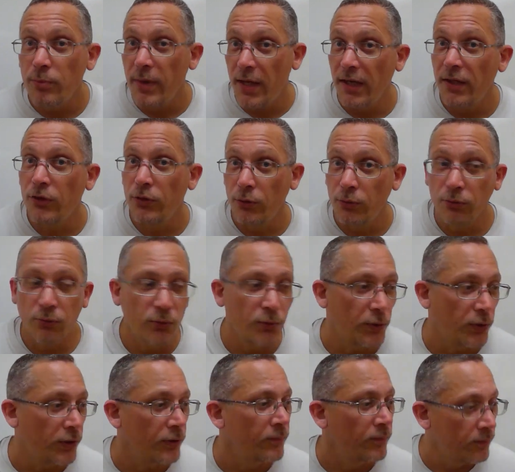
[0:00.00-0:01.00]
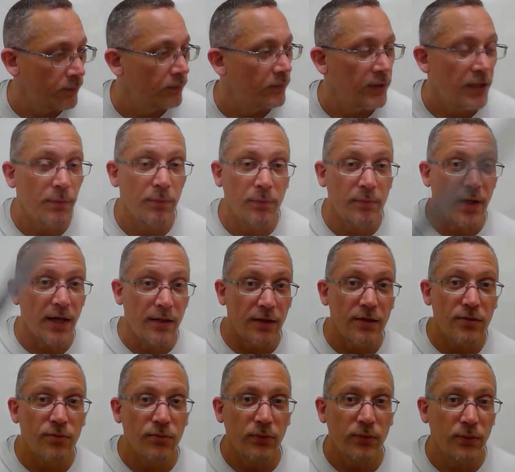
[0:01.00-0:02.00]
you make your ruler, keep in
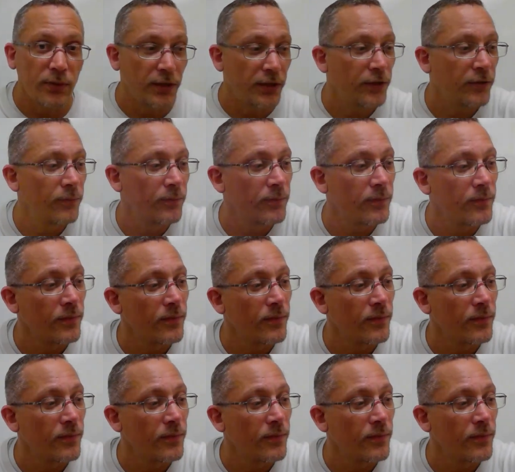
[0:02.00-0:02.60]
mind this ruler